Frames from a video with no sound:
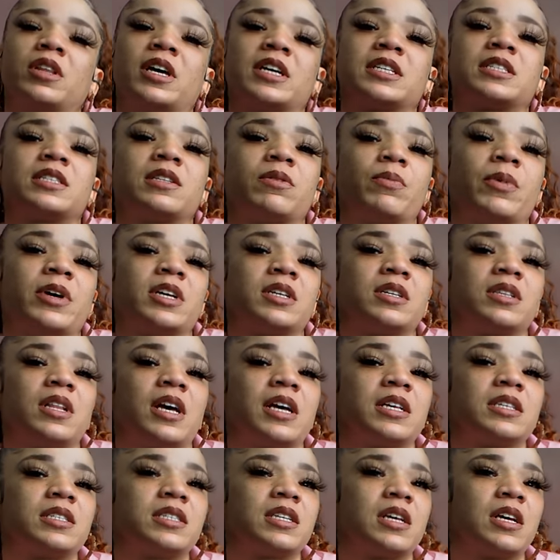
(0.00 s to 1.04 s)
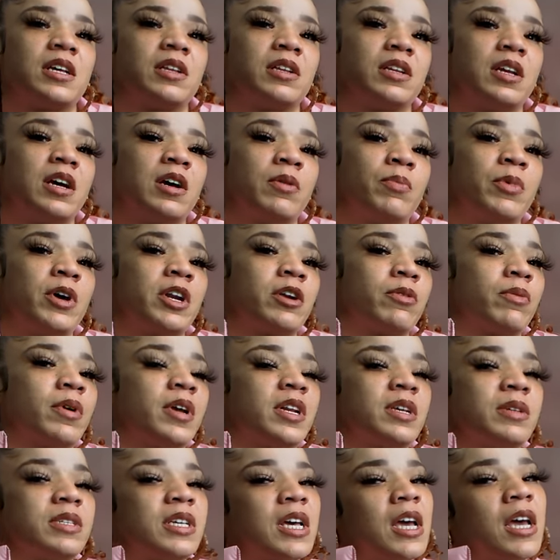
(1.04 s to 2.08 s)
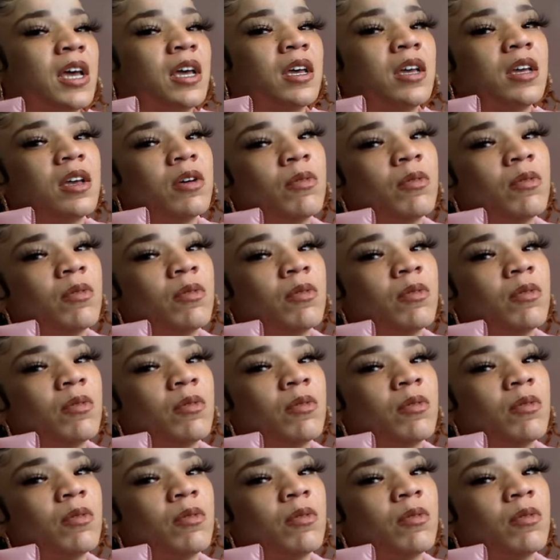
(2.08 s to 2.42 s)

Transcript: That's the be- that's a, a better way to say it.